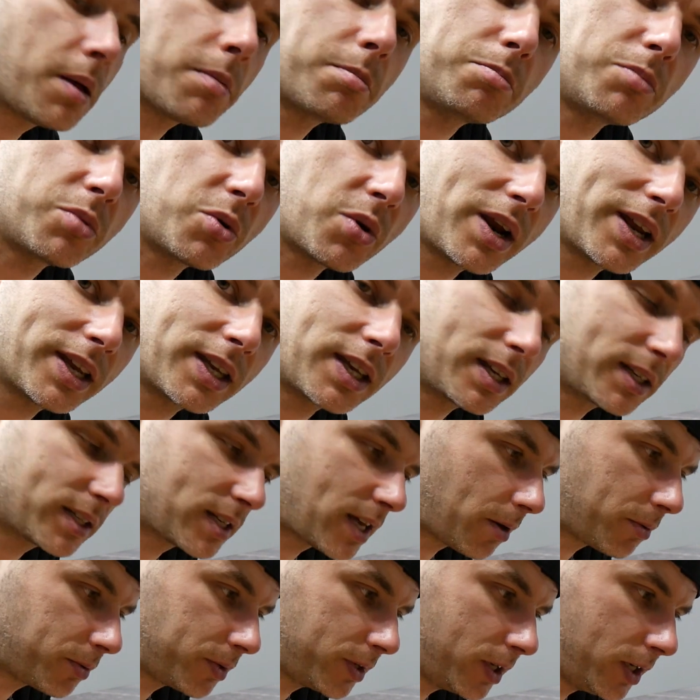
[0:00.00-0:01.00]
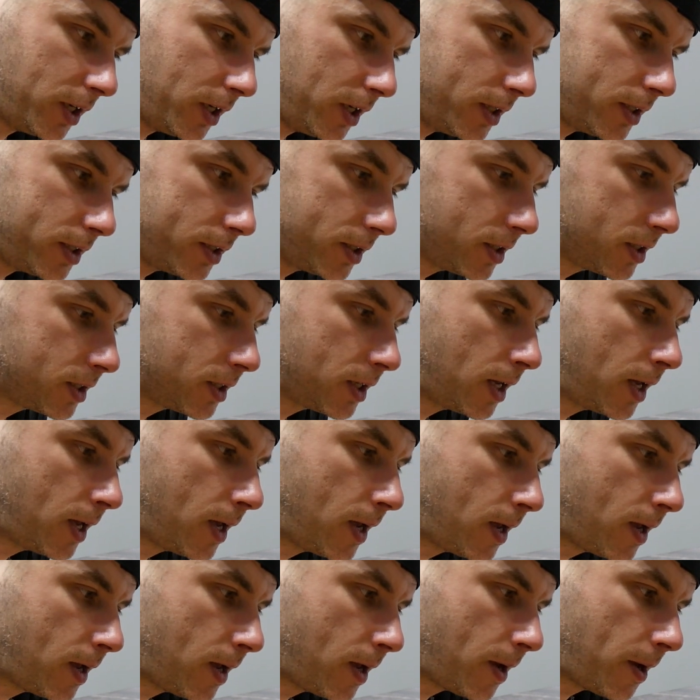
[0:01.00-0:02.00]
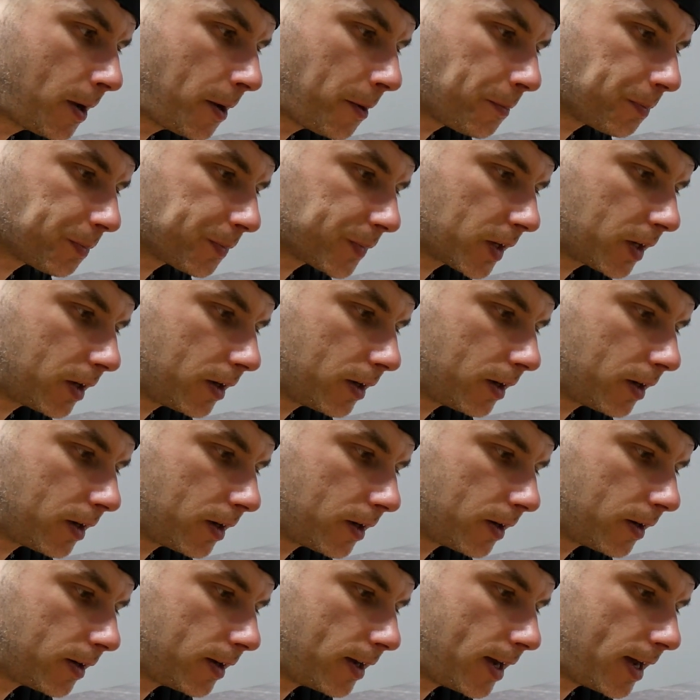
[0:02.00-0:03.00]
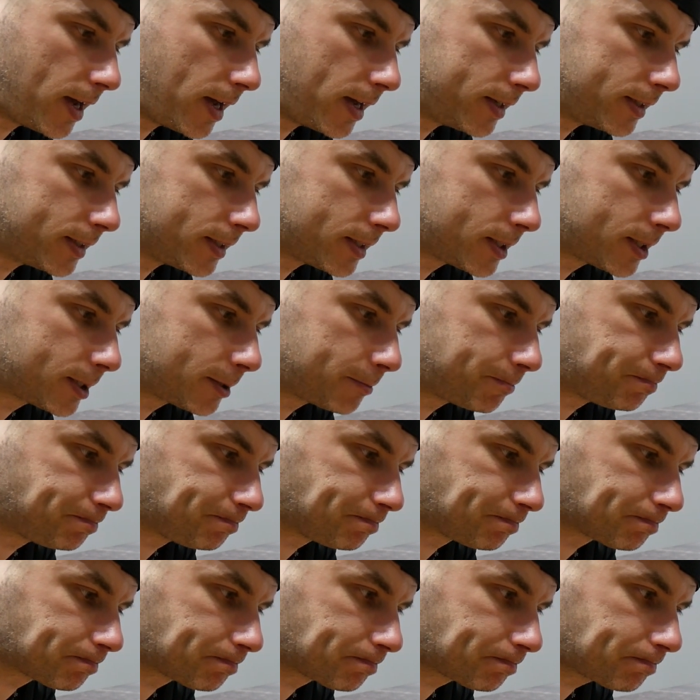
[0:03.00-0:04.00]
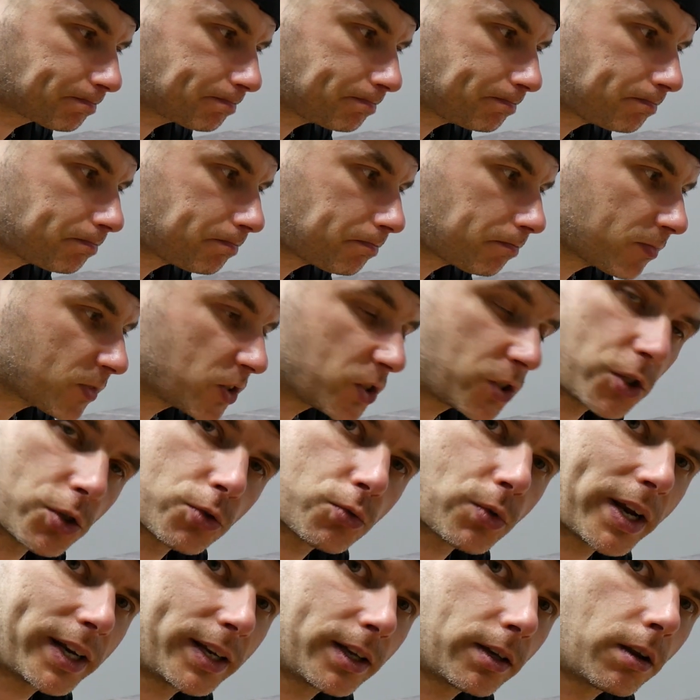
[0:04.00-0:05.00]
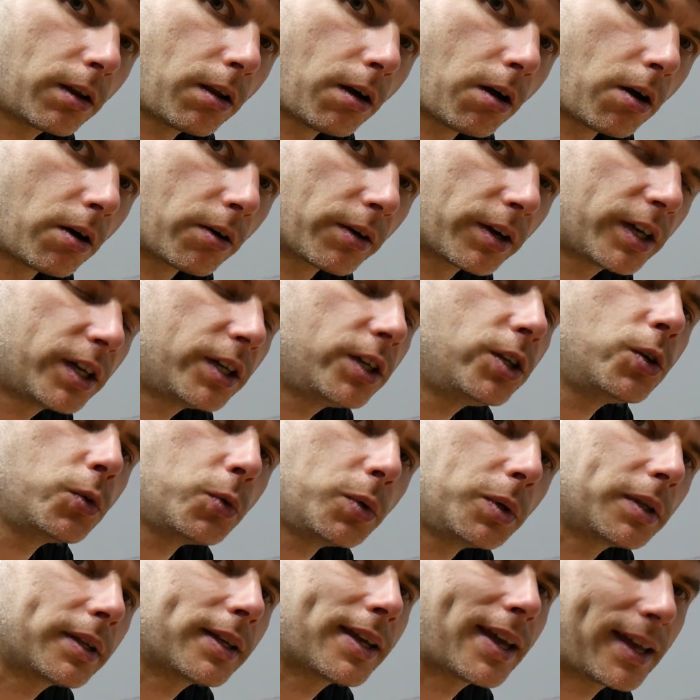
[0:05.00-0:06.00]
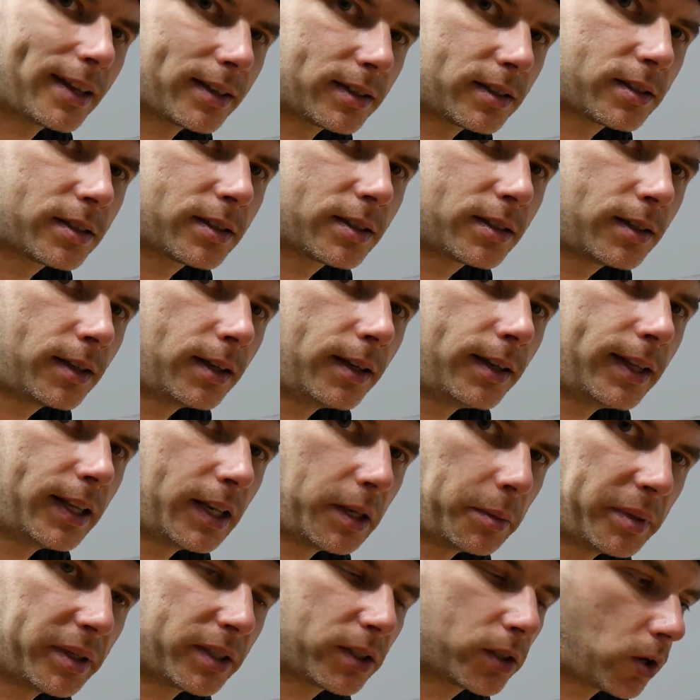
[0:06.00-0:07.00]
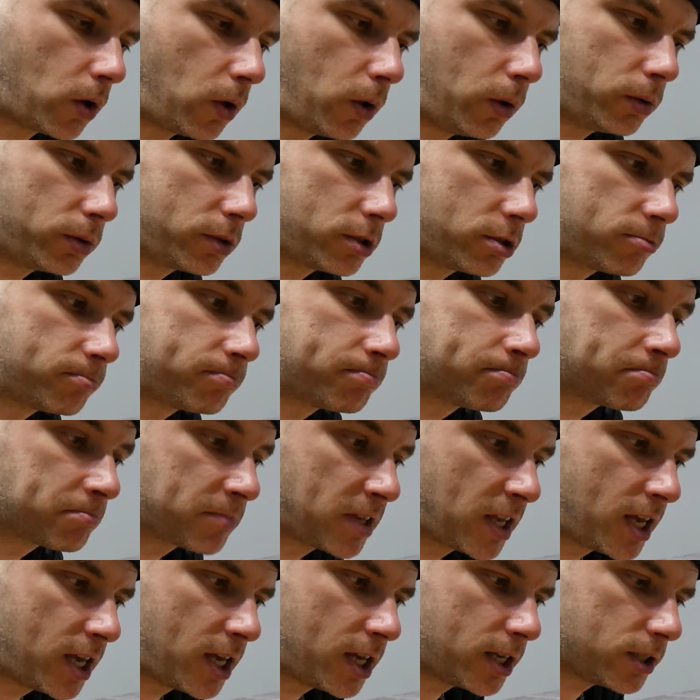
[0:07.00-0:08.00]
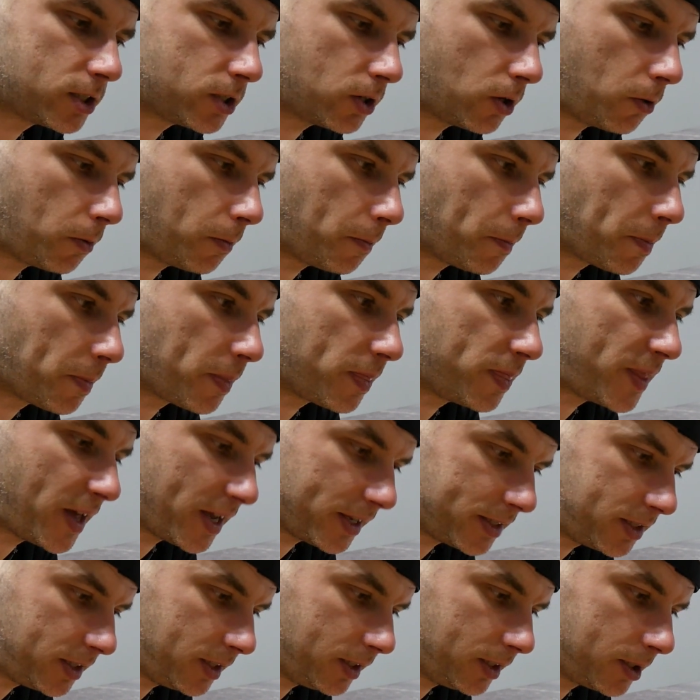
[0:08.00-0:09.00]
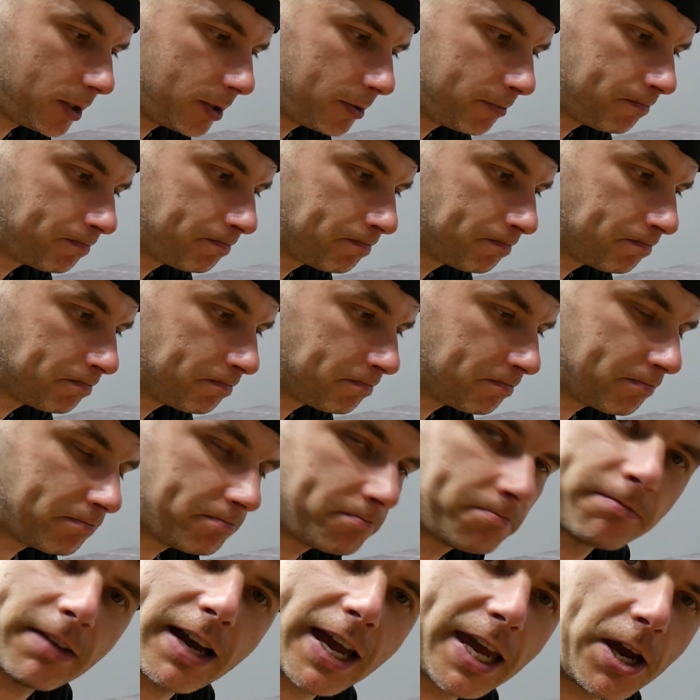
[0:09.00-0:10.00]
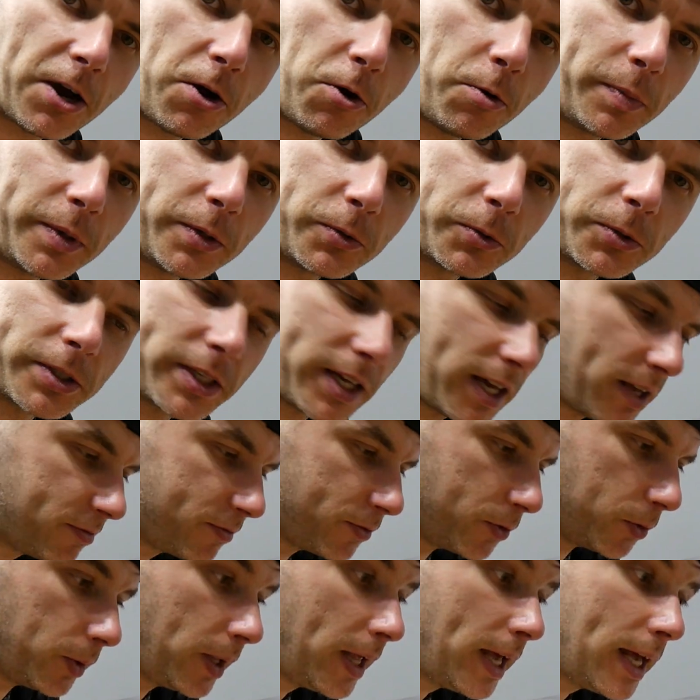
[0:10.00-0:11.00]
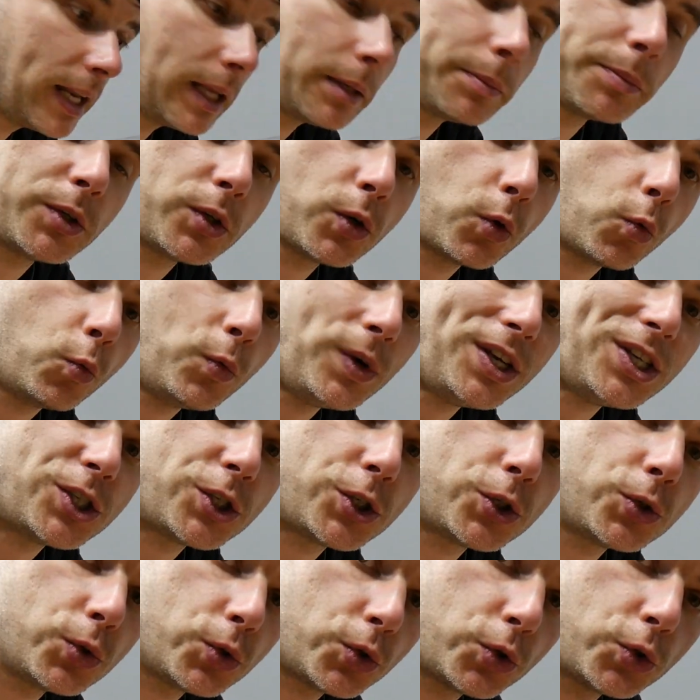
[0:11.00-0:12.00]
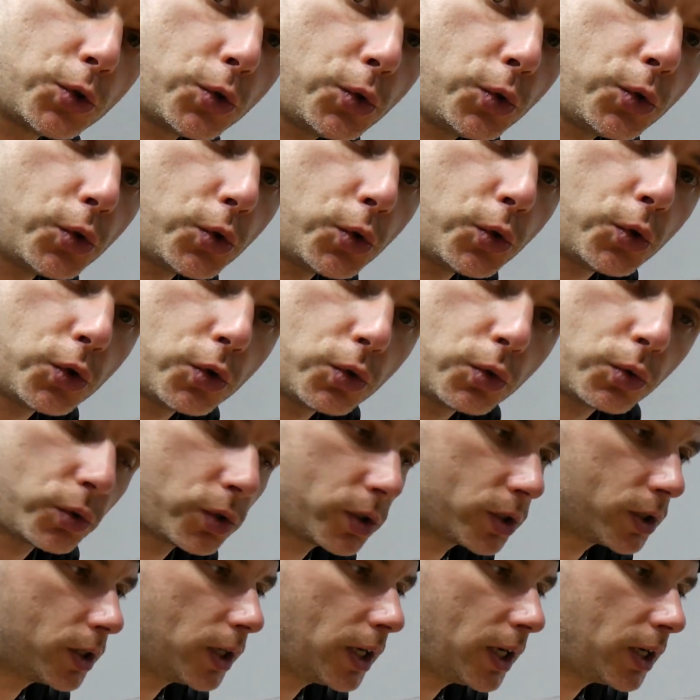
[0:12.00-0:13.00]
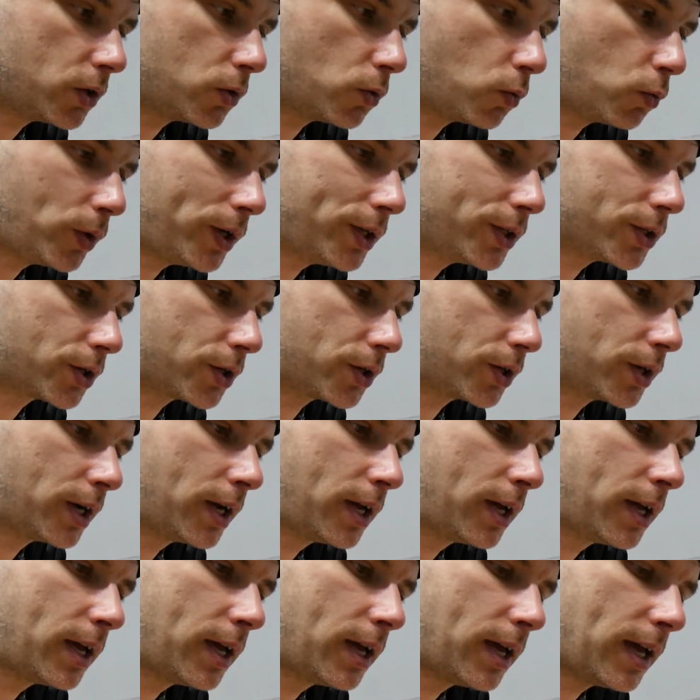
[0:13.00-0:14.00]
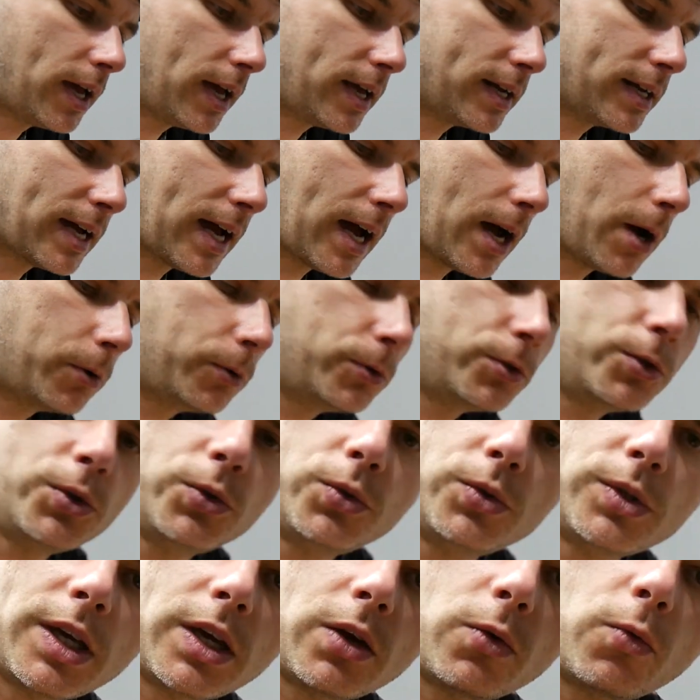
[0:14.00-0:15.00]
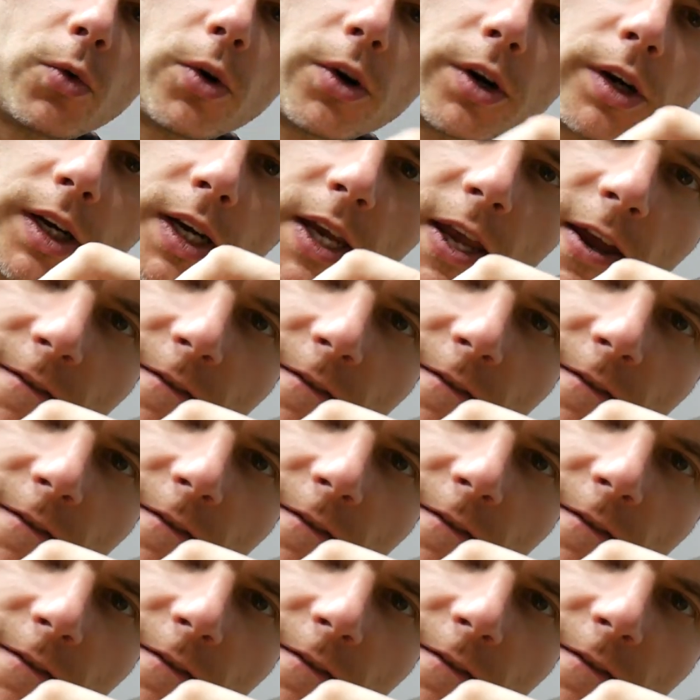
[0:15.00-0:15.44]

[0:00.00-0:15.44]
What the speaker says: breaking down the hills, and just riding long, you will get a little bit cold. So that's it. I hope it was helpful. Let me know which shoes do you use in the winter and how do they work